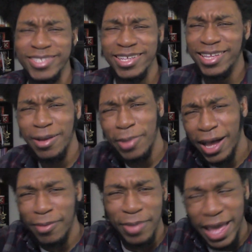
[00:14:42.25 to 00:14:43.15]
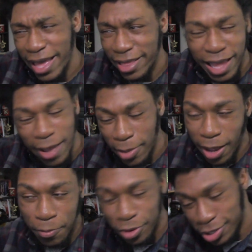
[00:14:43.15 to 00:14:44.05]
Come on, man. I mean,
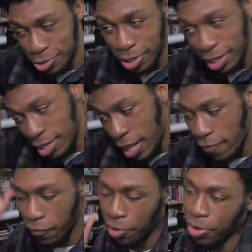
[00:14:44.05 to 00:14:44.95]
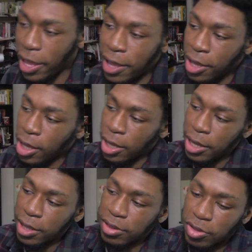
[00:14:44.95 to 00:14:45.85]
I'm pretty sure he did have a feeling that
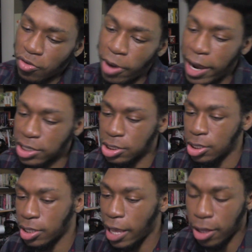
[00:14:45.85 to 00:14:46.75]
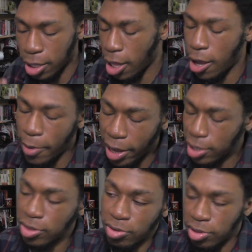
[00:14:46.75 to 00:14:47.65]
his interaction, that
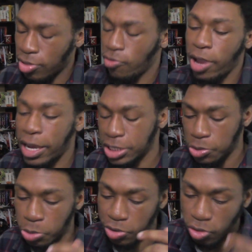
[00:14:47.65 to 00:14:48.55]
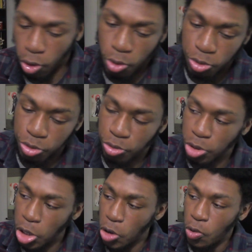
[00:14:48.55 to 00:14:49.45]
Akito's interaction with Tohru
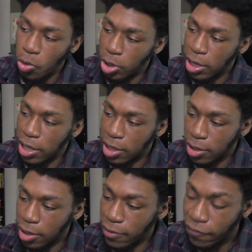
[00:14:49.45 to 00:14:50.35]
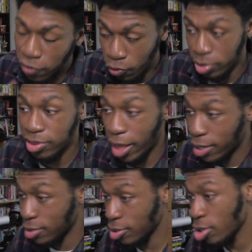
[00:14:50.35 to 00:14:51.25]
would influence
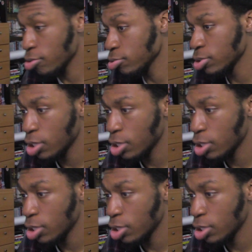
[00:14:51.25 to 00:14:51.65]
Akito.